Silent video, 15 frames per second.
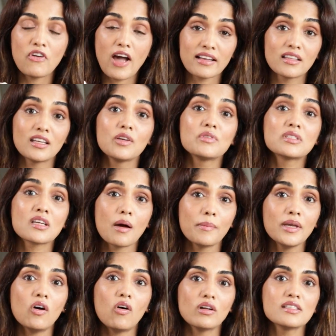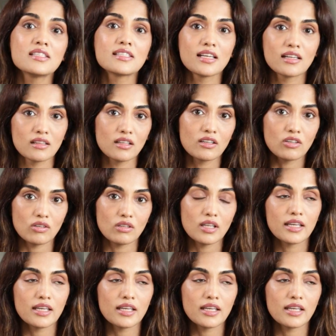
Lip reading: fact that it was coming on cyclical,